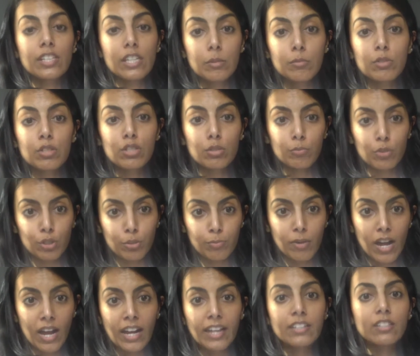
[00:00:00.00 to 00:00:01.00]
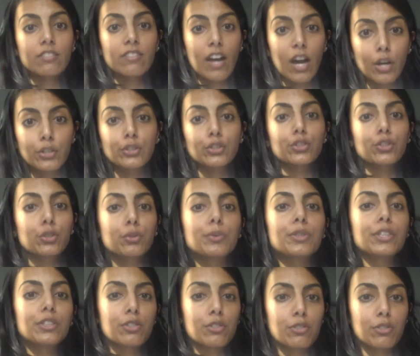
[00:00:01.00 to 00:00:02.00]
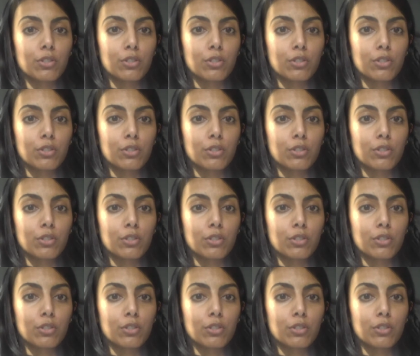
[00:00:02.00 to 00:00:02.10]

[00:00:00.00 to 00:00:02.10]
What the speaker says: image in your mind of how your career is